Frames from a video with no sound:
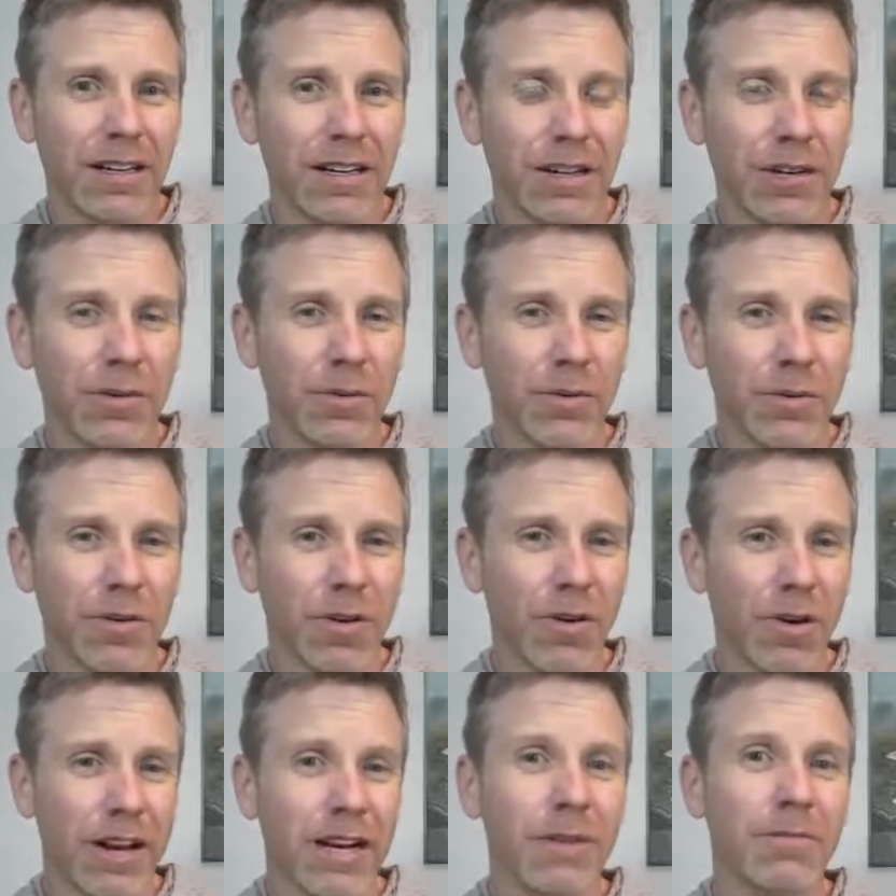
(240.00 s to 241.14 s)
you
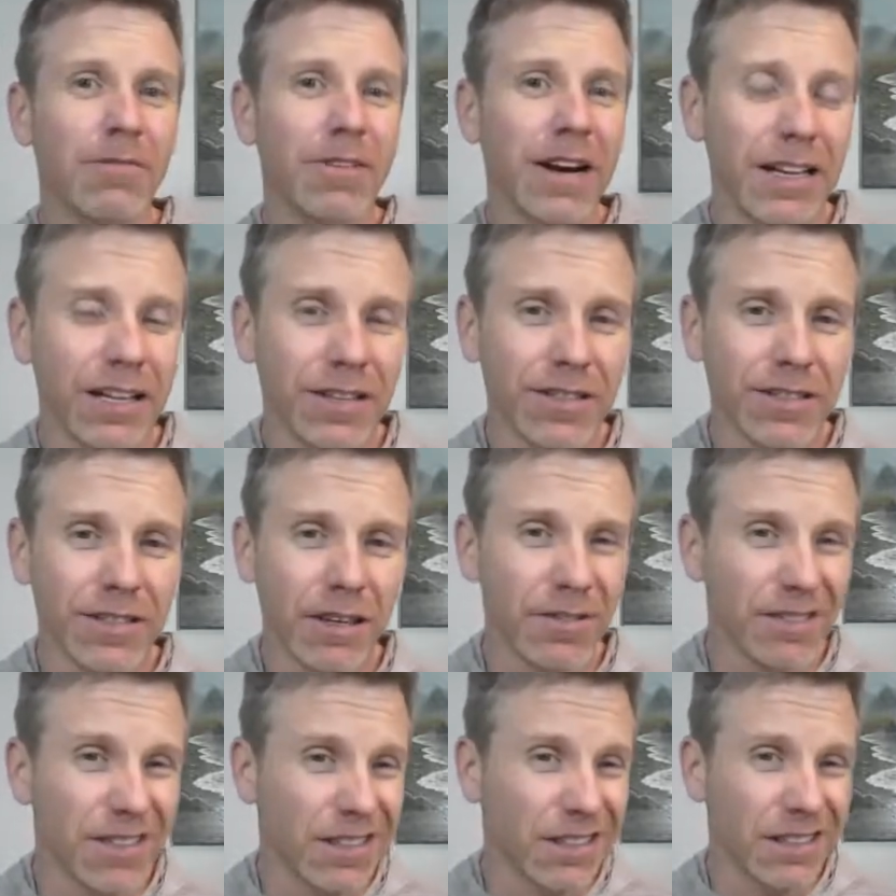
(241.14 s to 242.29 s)
don't end up finding
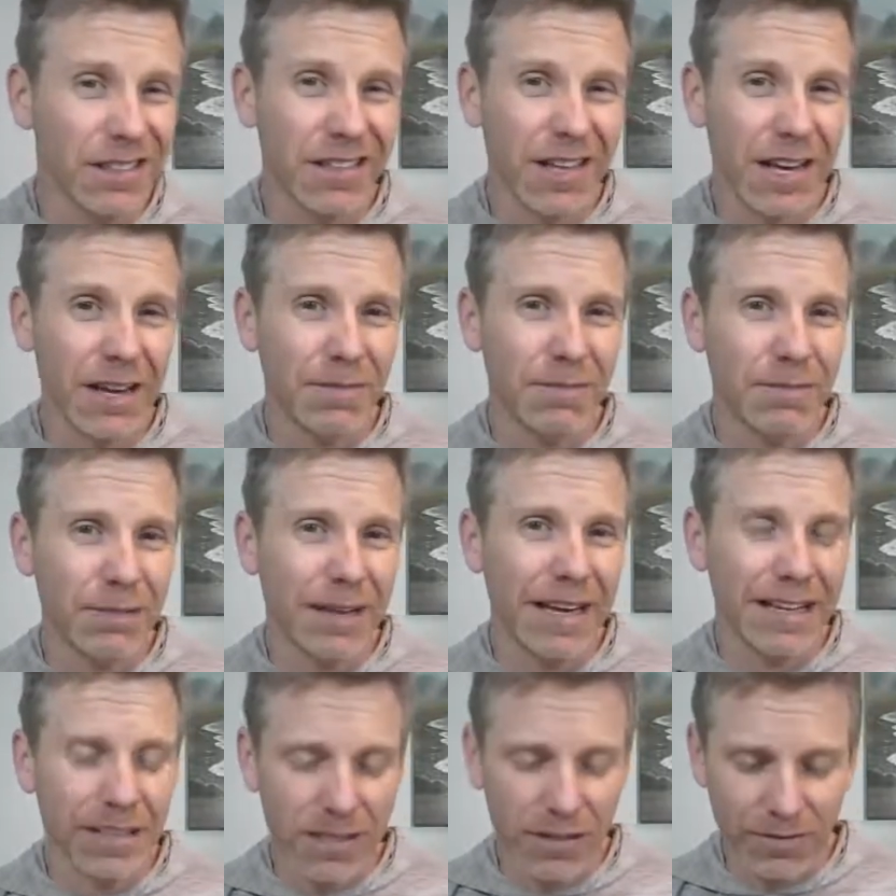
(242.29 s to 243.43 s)
yourselves in the same
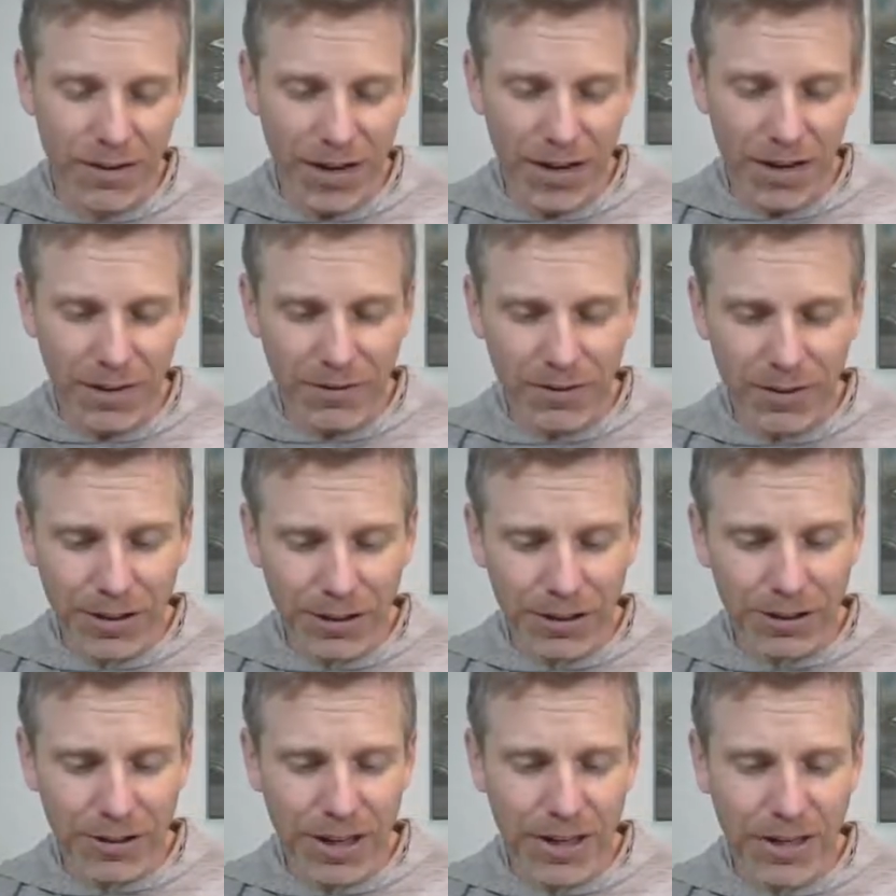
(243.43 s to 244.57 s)
place of
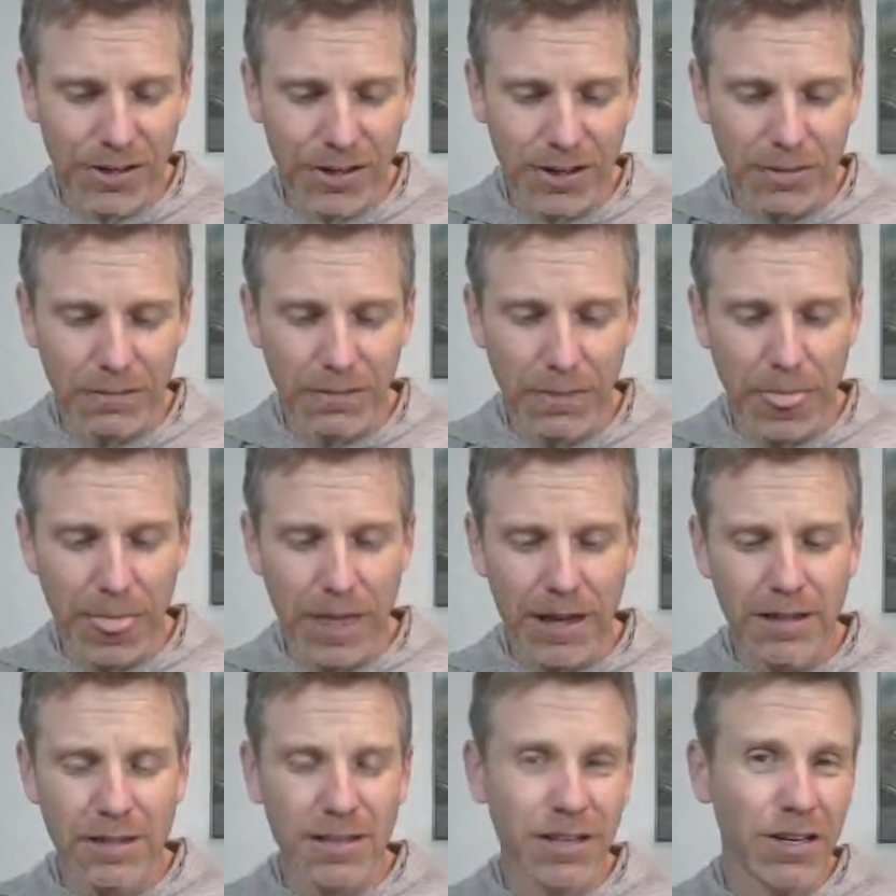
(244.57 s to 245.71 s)
frustration.
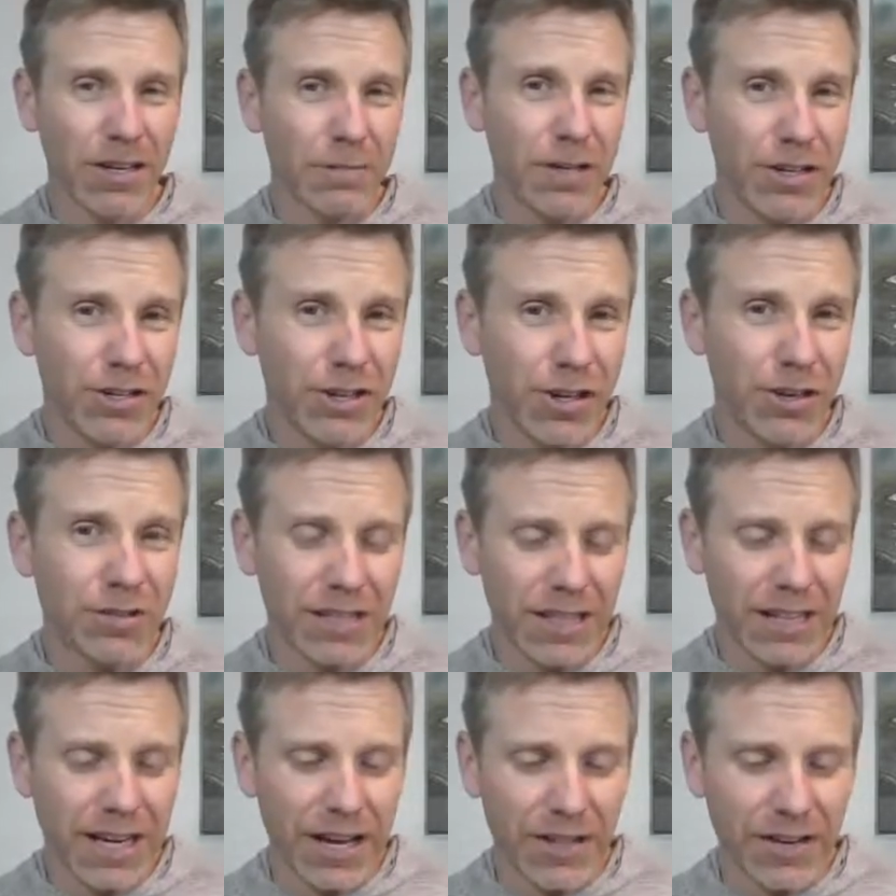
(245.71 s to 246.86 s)
So you can be chosen
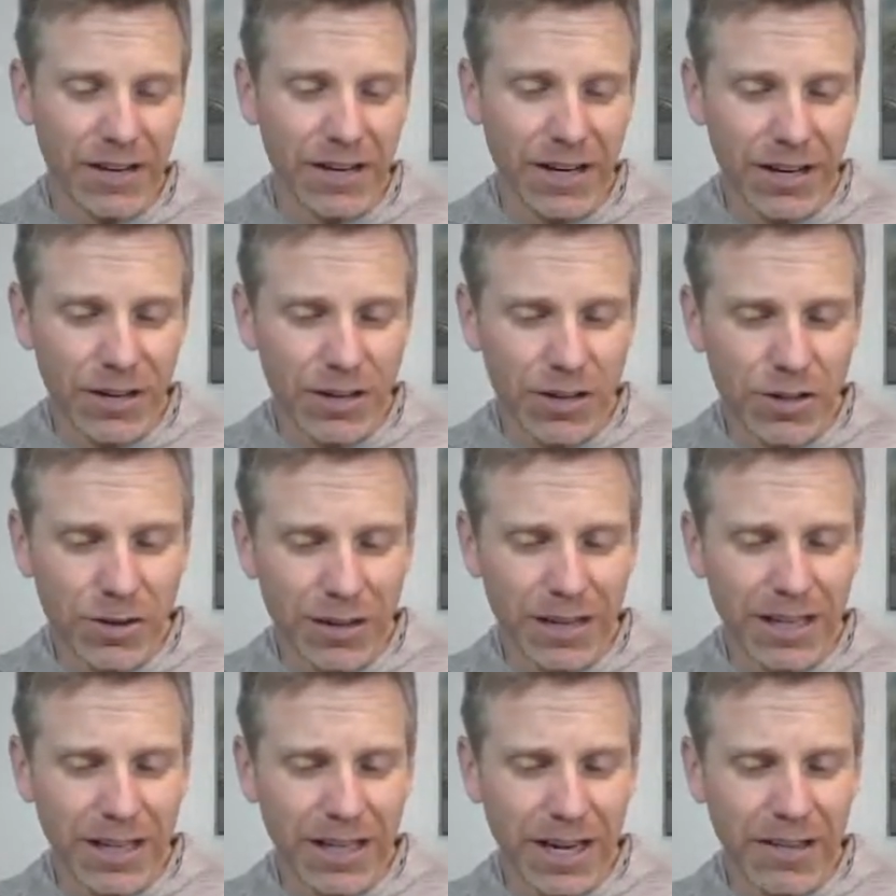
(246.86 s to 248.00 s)
together and joined
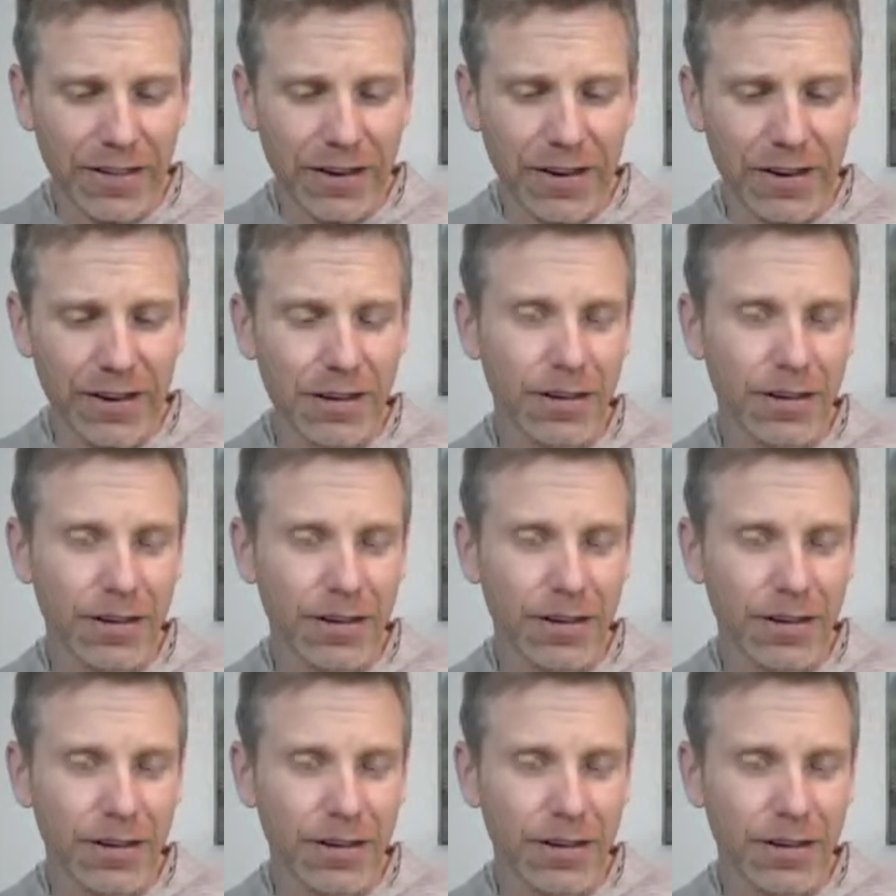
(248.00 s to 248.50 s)
together,